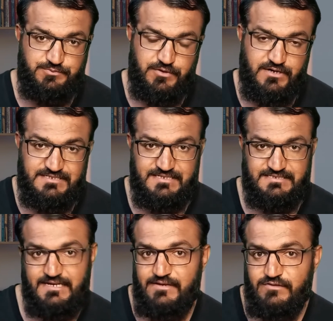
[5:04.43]
process.
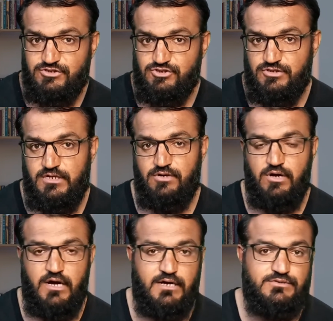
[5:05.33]
I want to know
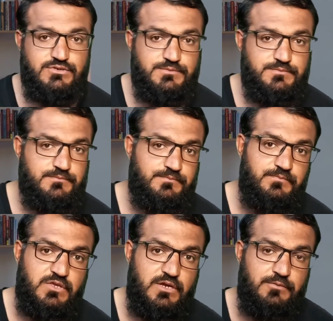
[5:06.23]
how to,
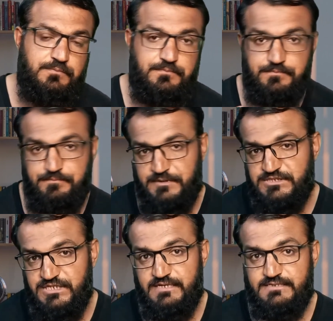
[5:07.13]
you know,
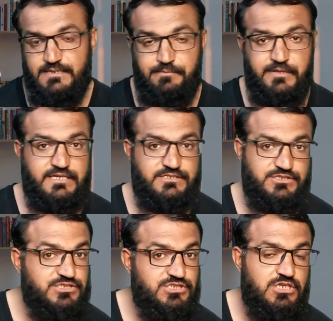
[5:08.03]
purchase a black
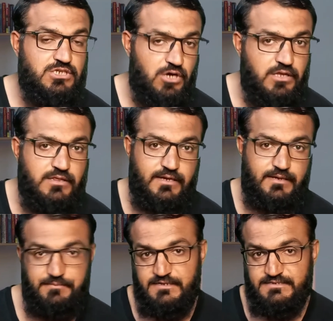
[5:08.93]
t-shirt online
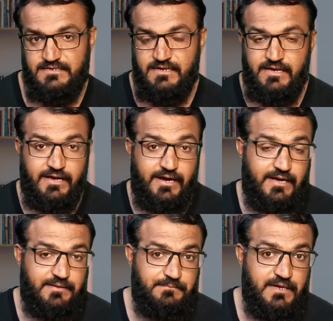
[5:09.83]
because I
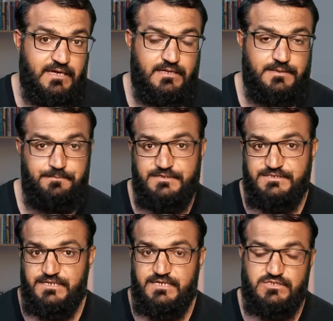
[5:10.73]
am making the
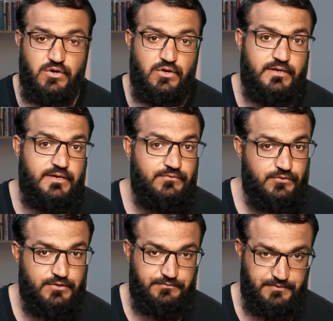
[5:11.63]
purchase online for
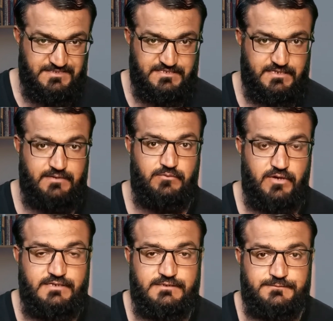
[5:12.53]
the first time, right?